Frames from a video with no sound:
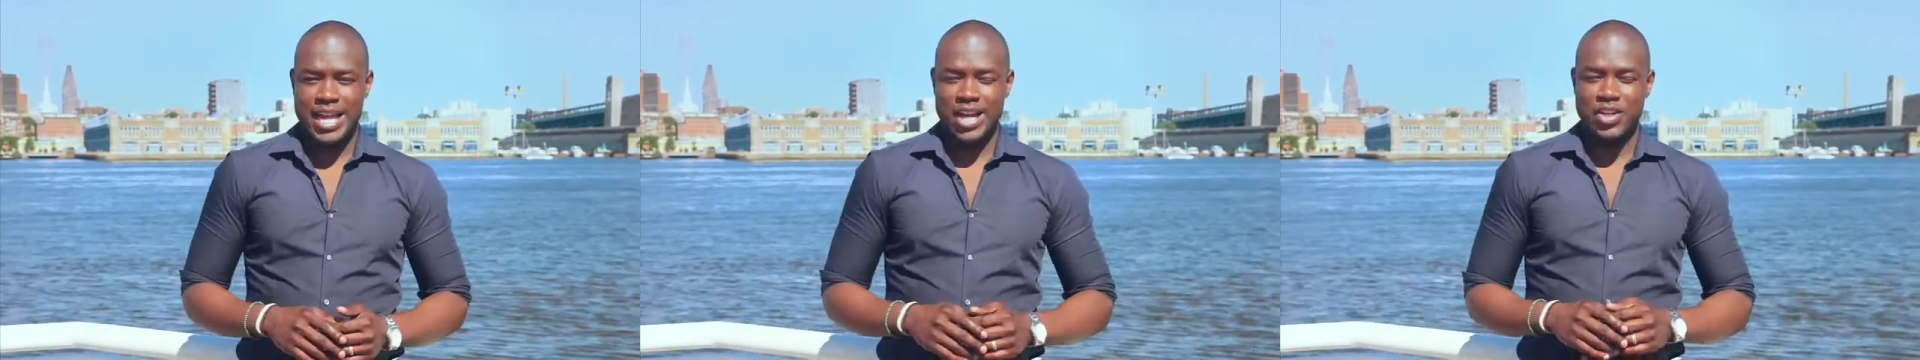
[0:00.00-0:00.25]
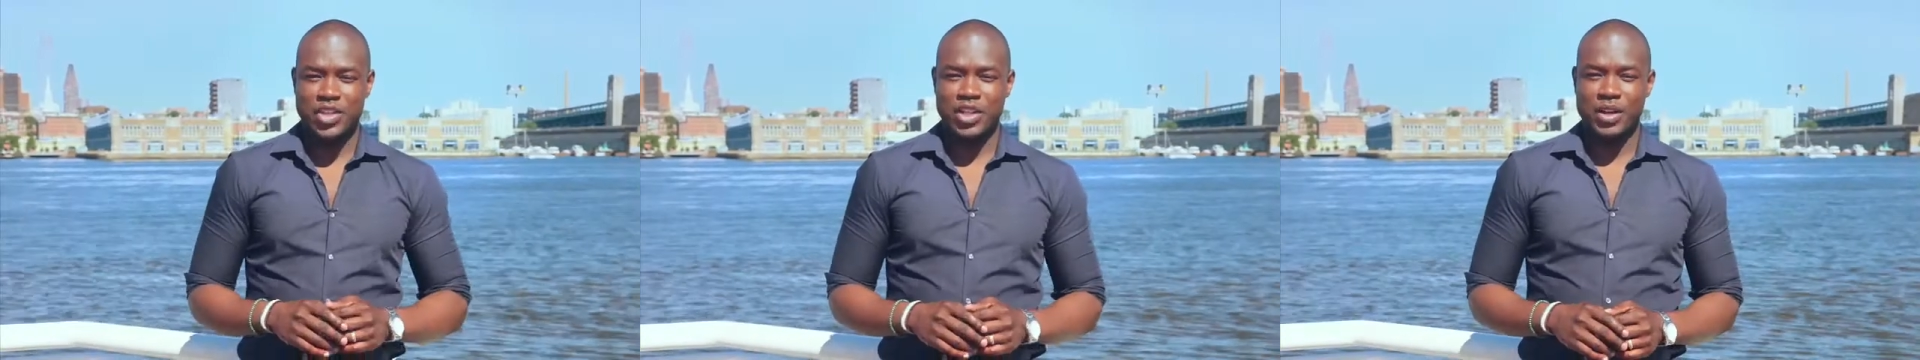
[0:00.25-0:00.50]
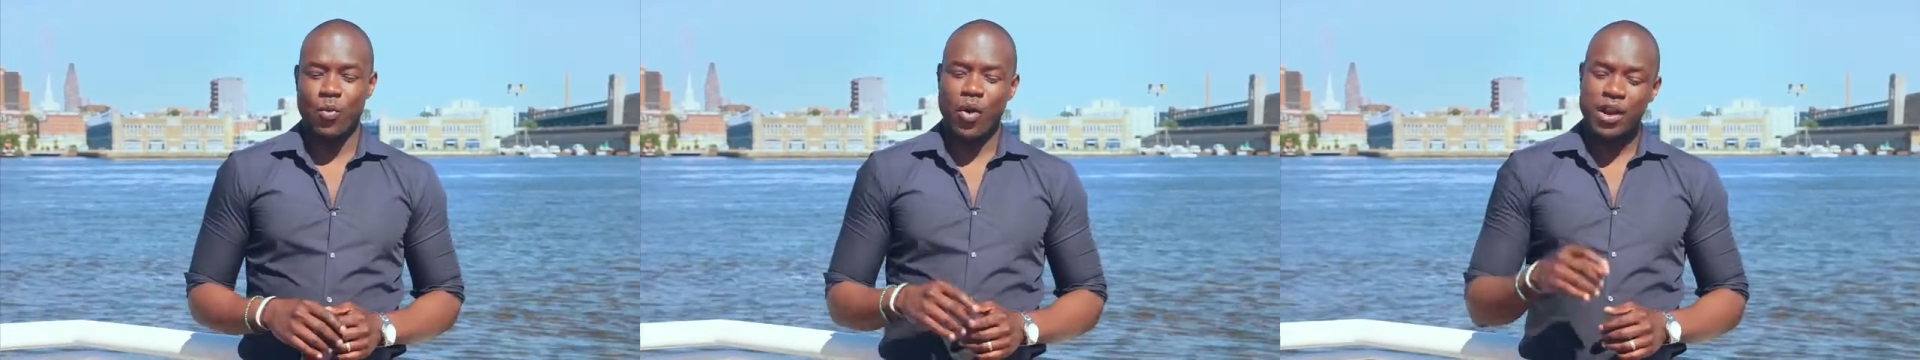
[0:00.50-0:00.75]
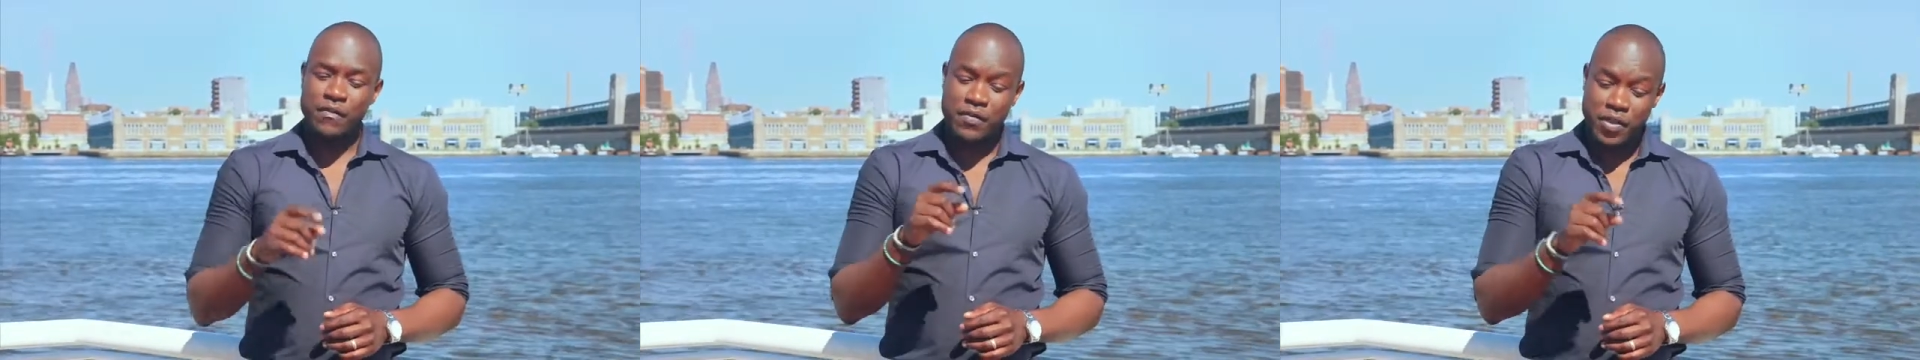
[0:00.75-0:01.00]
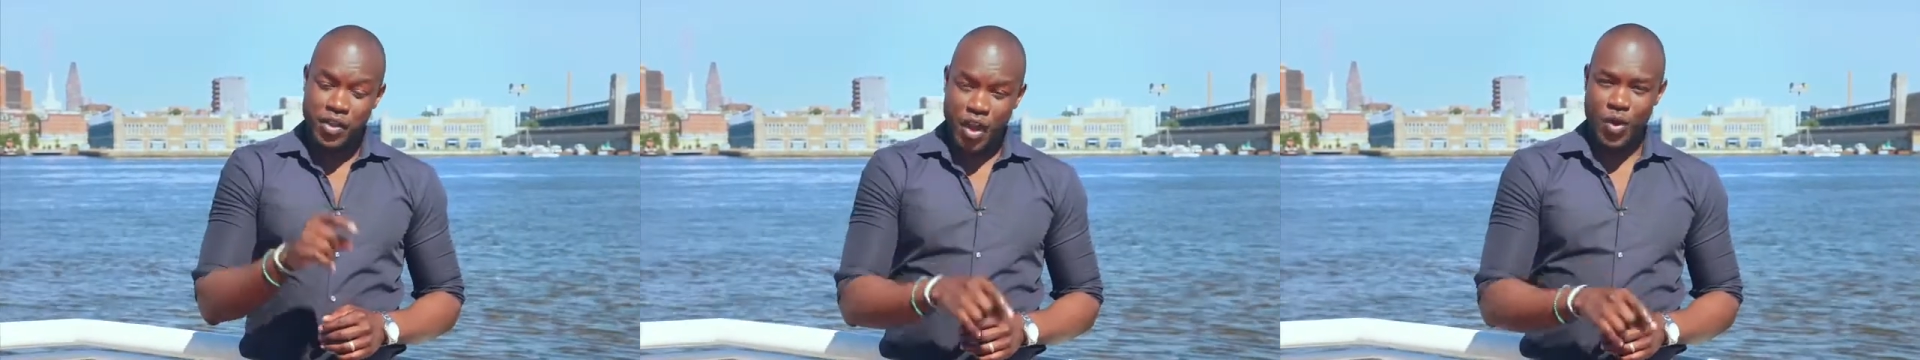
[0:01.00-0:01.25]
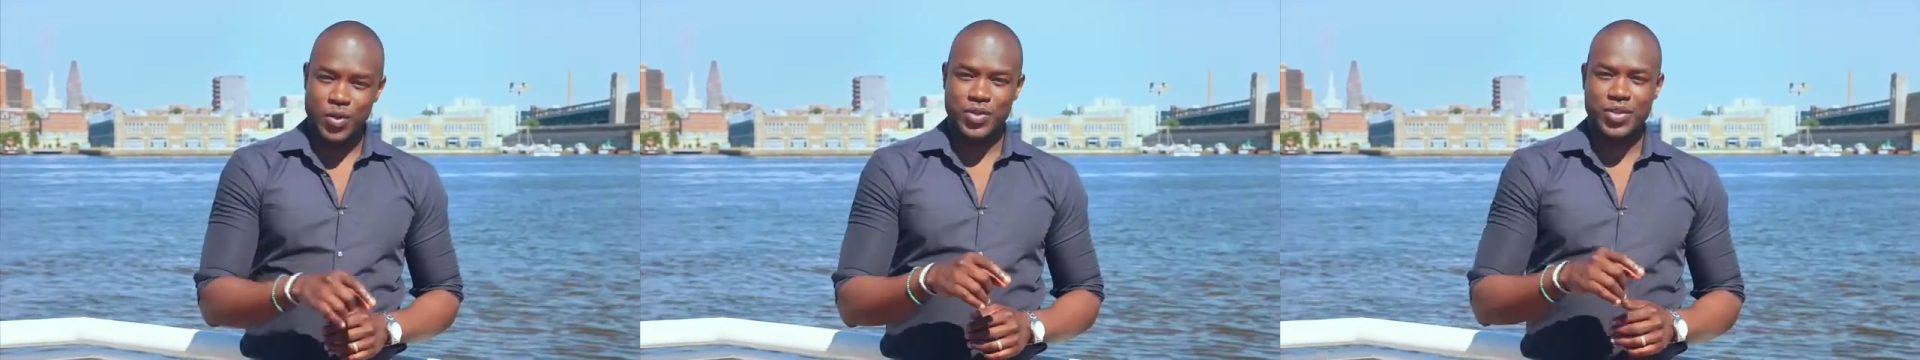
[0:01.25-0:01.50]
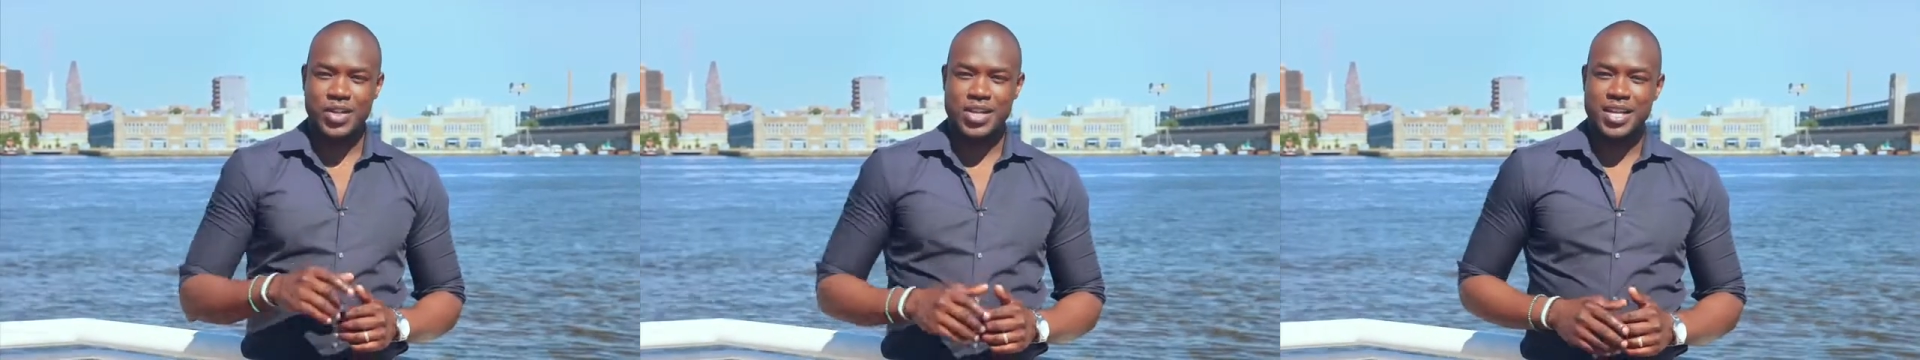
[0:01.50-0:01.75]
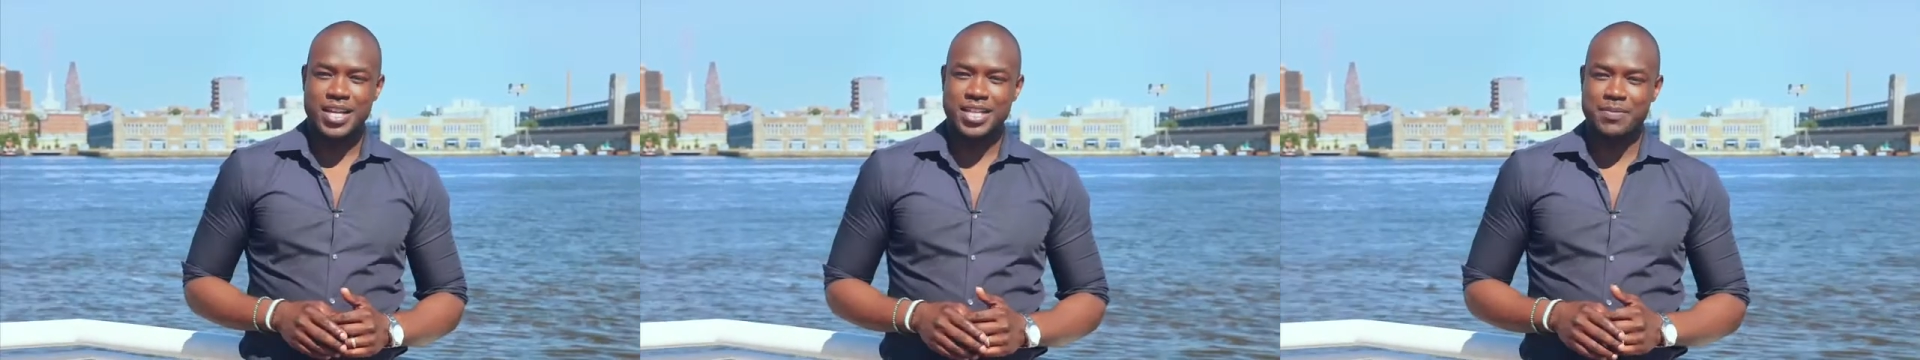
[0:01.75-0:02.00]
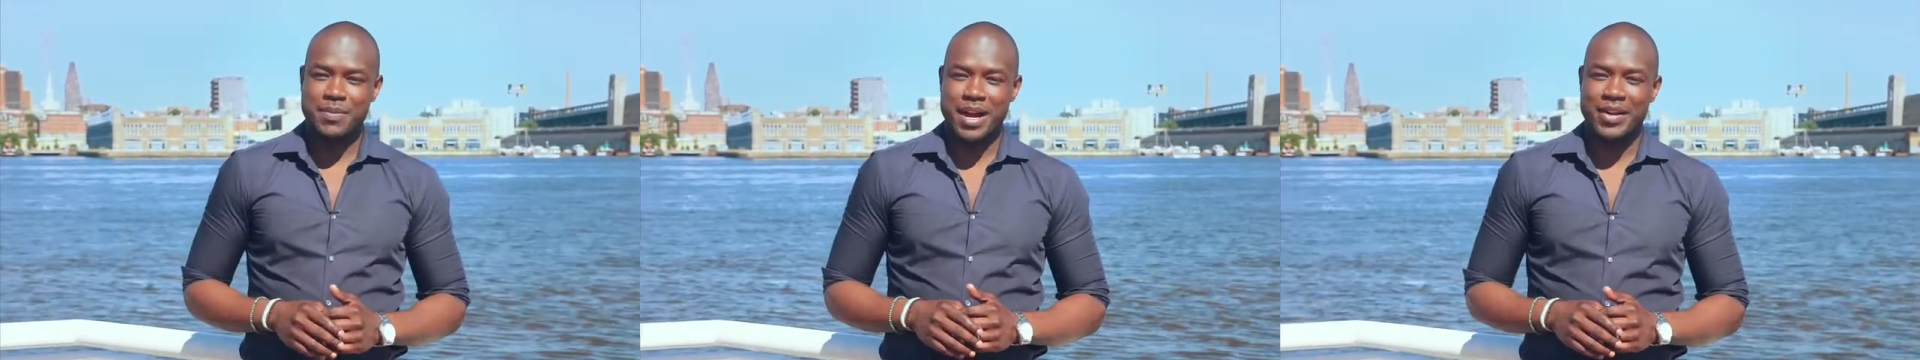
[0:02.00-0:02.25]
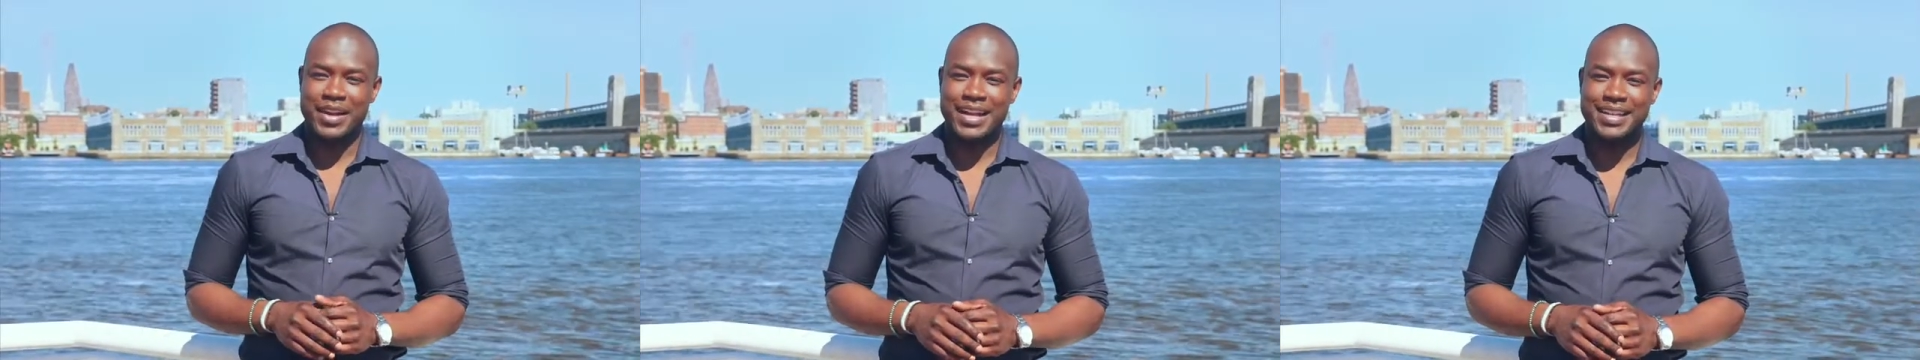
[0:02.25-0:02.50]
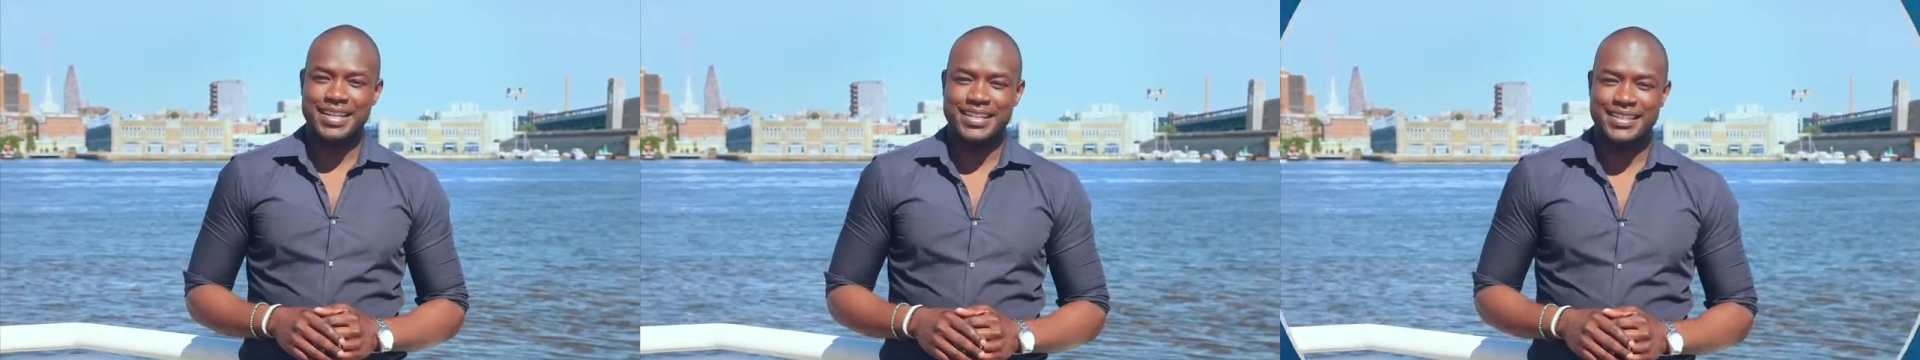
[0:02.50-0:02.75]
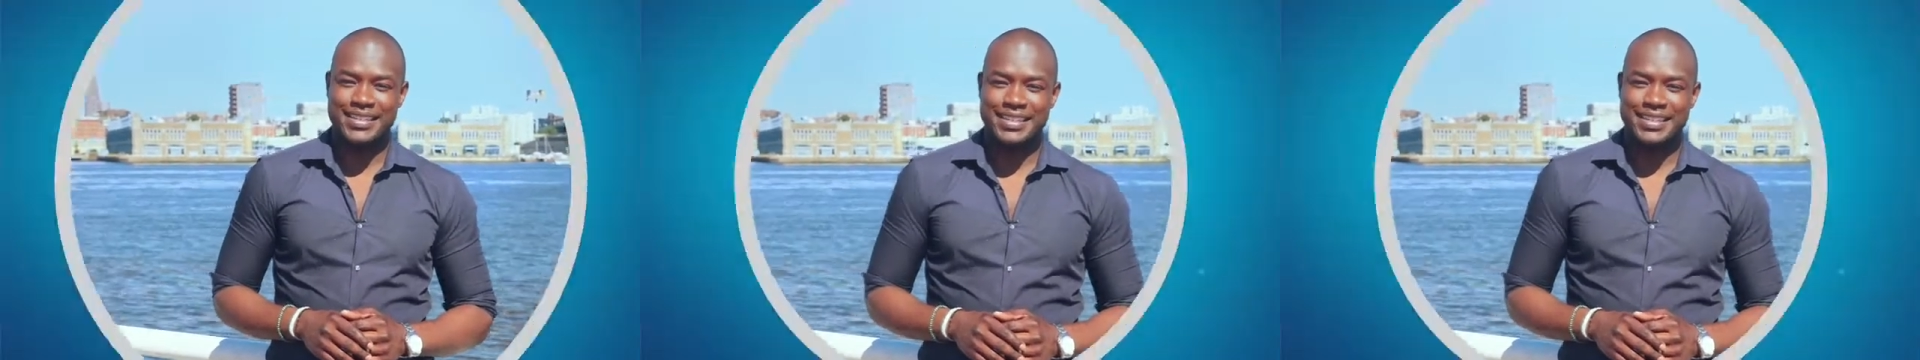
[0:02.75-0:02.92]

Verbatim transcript: Here's a look at one of those inspiring ideas.